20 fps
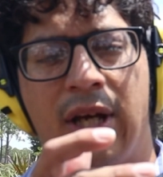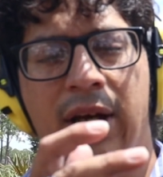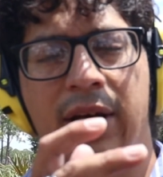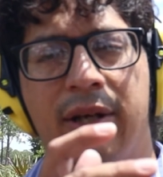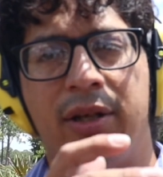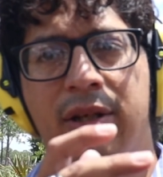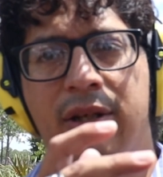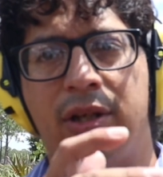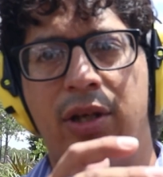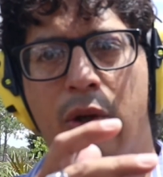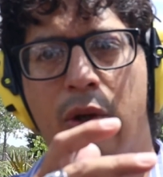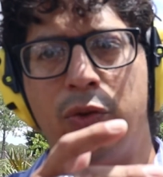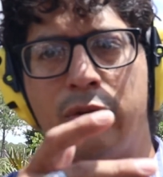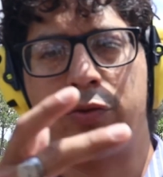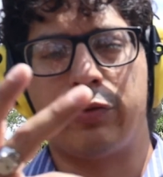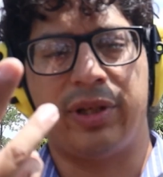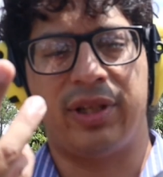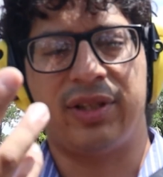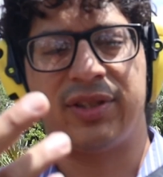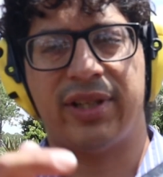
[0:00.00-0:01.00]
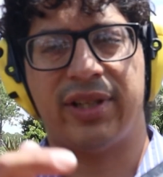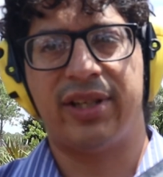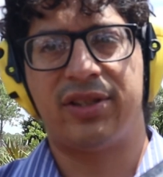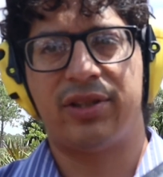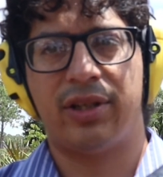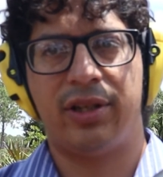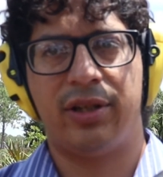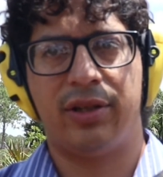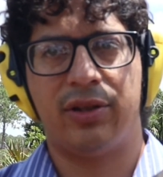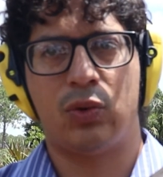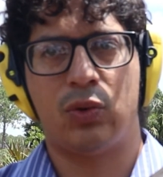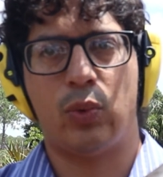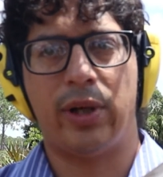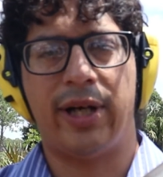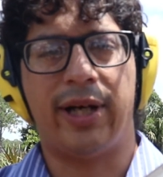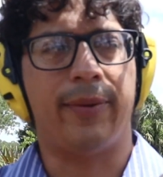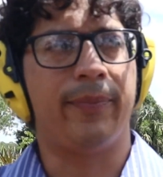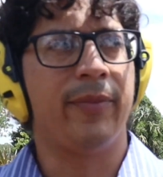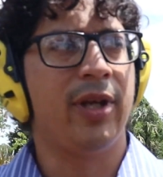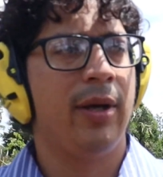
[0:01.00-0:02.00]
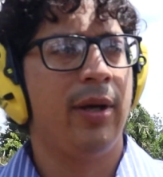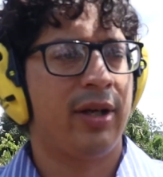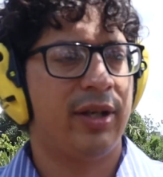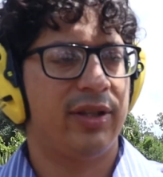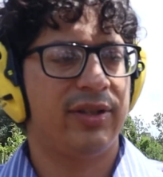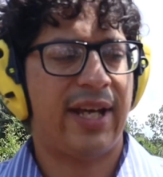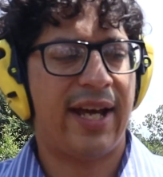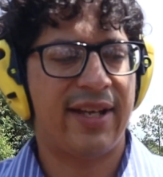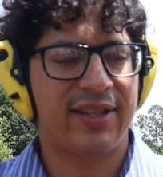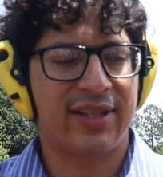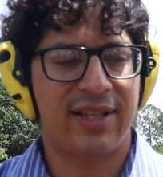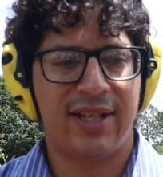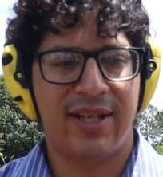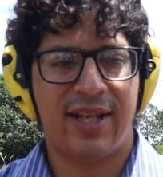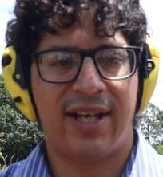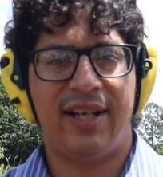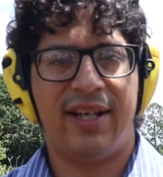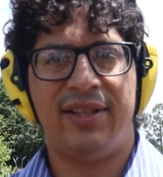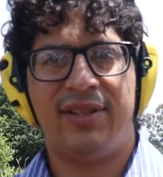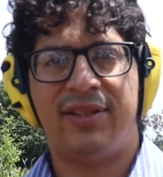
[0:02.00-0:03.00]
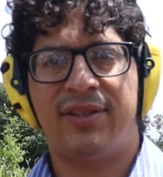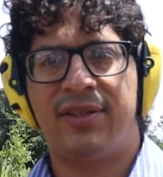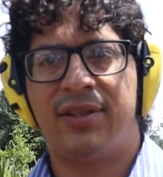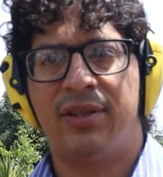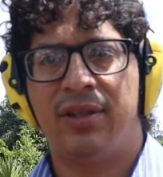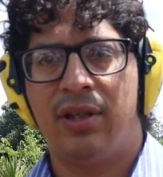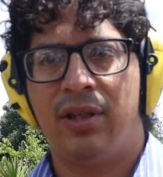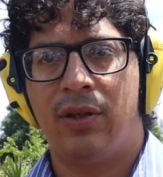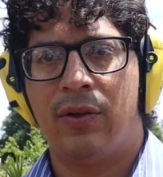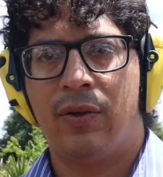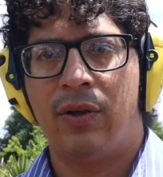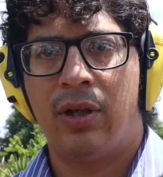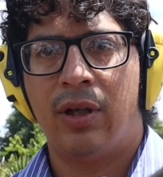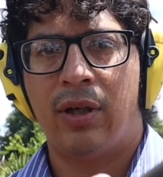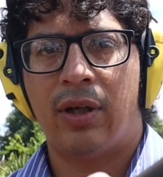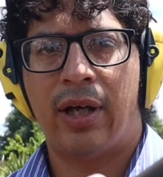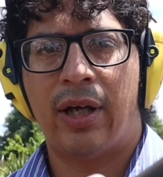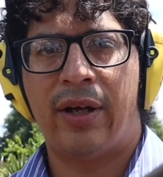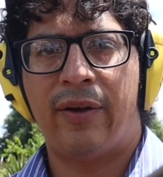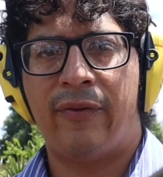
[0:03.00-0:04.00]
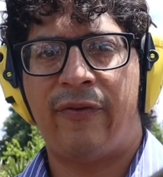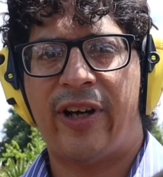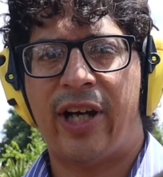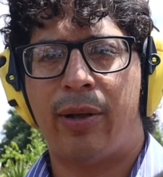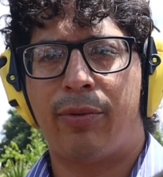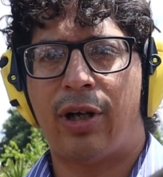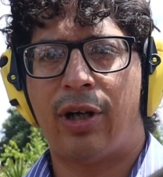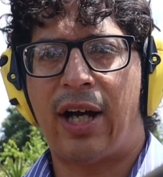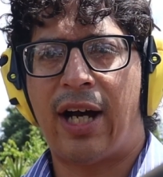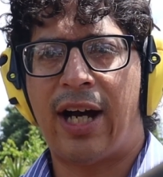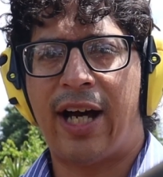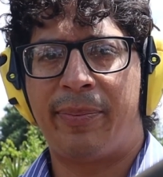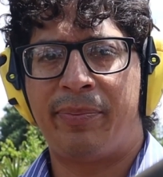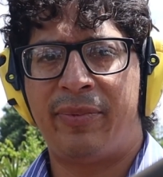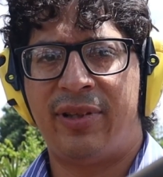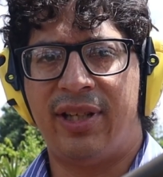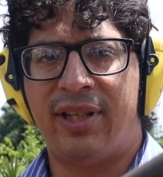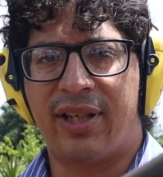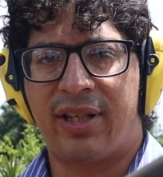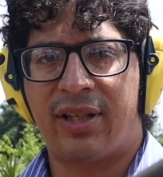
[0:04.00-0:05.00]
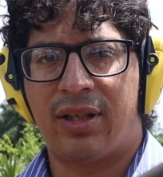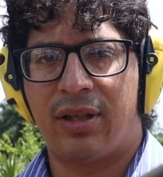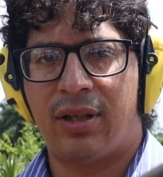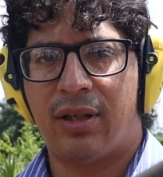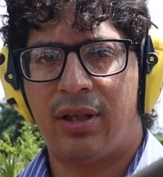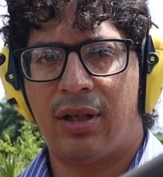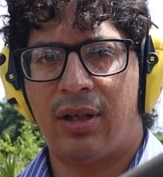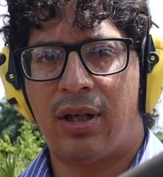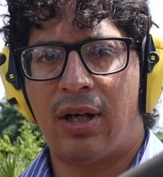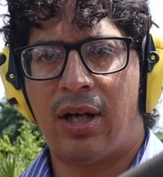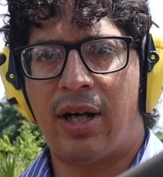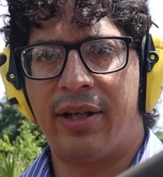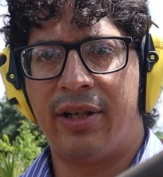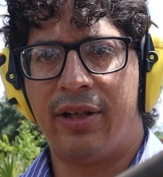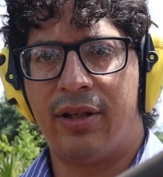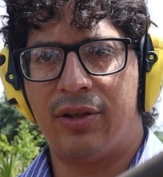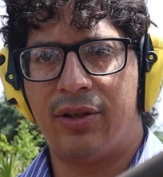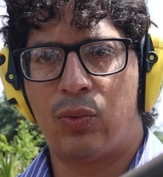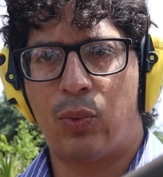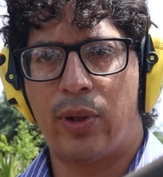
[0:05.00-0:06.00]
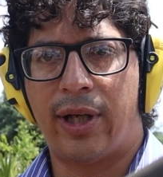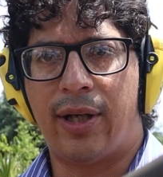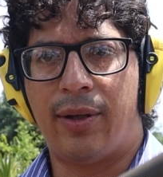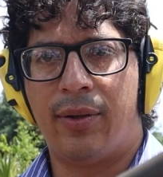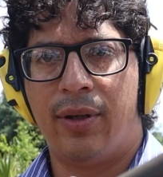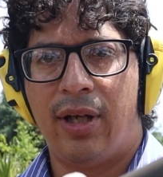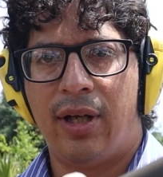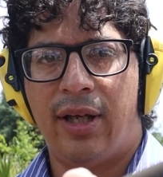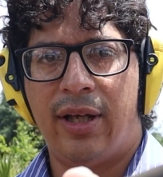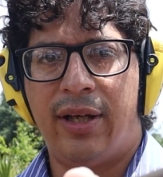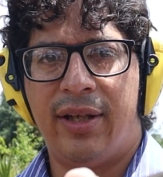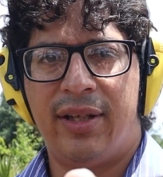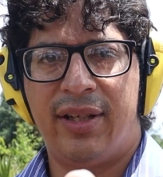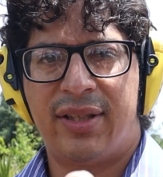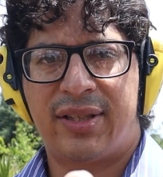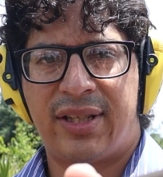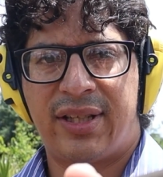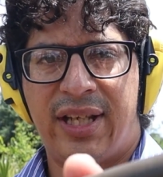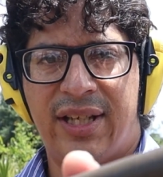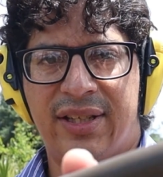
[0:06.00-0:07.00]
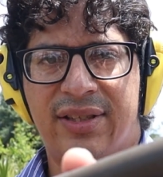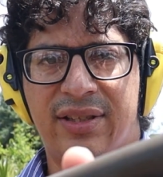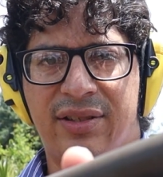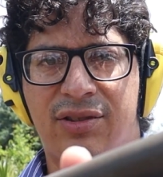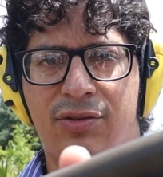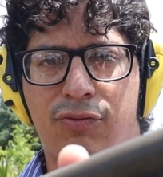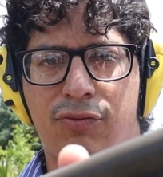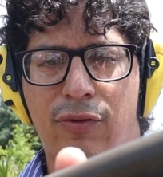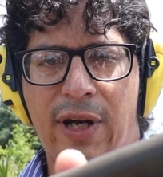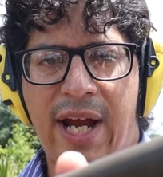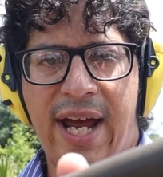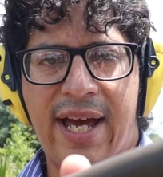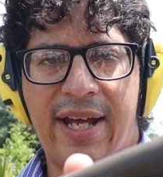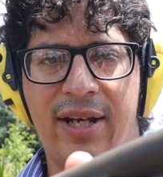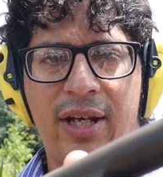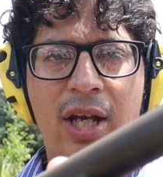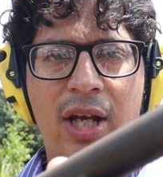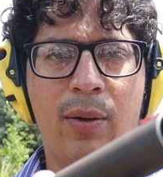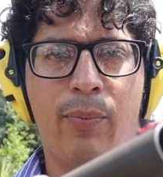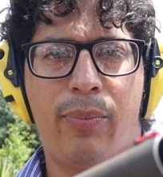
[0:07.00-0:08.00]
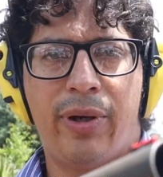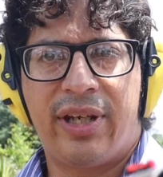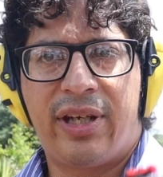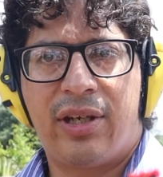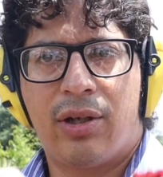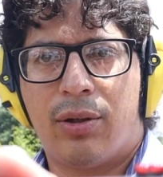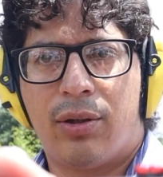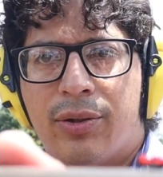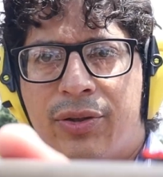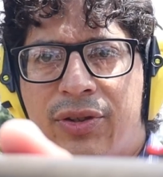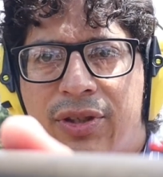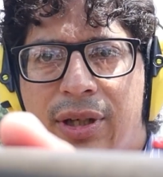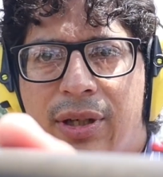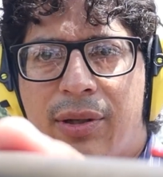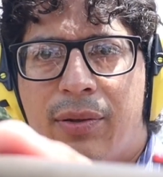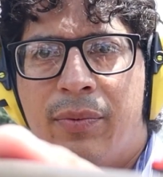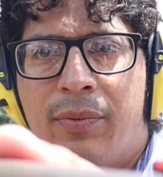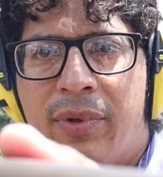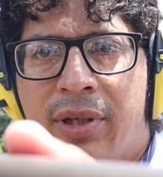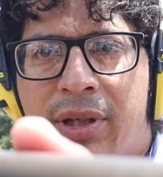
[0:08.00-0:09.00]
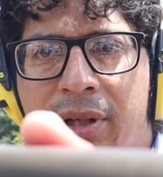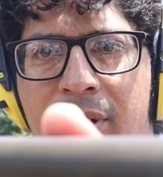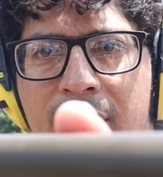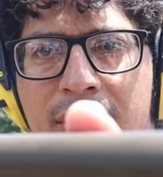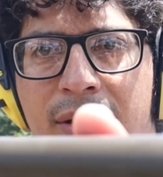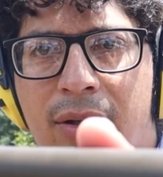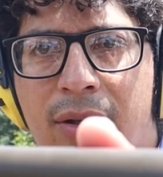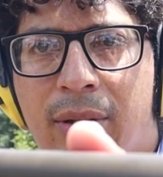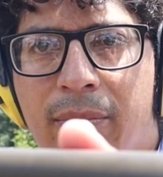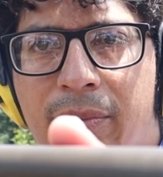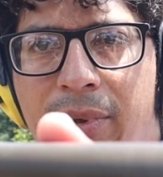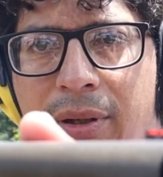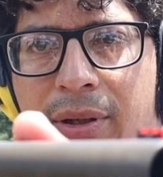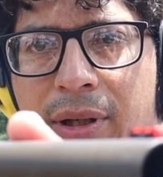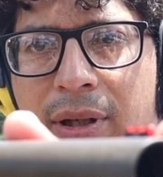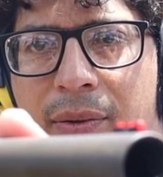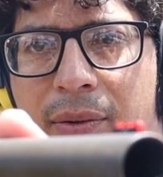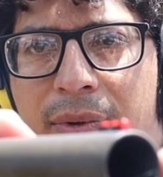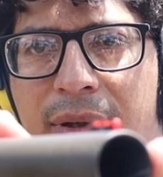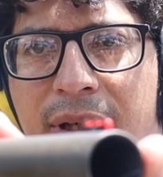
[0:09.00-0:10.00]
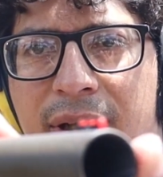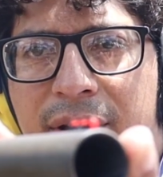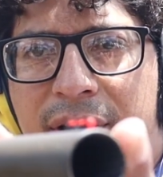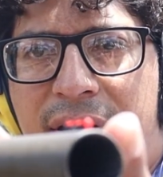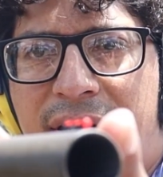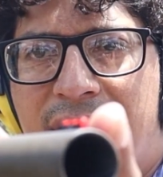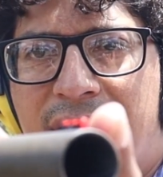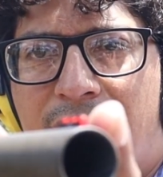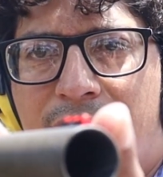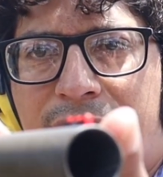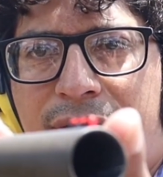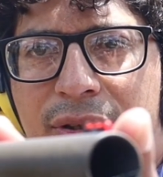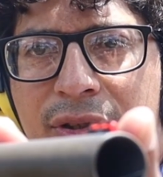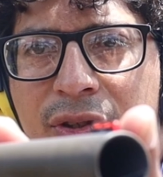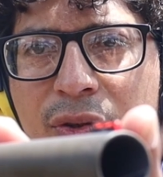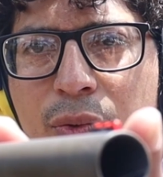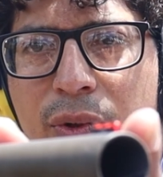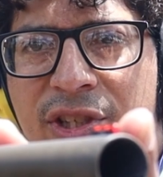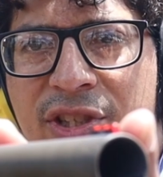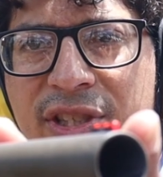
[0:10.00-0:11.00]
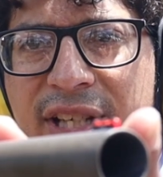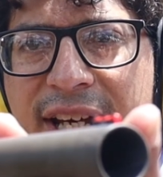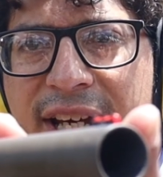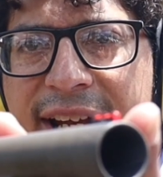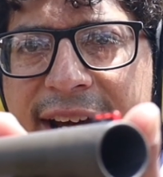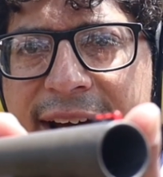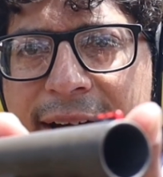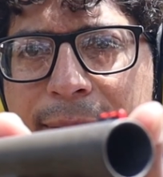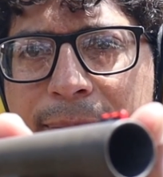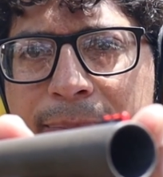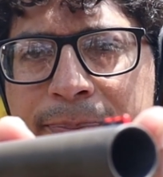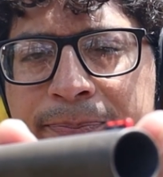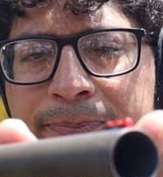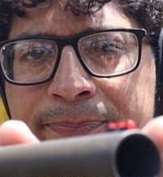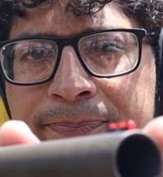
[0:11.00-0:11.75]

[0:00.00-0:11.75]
a ghost ring sights on here as well because it has a nice fiber optic on here as well. In this case it's red, but you could also I don't know how you could also switch that out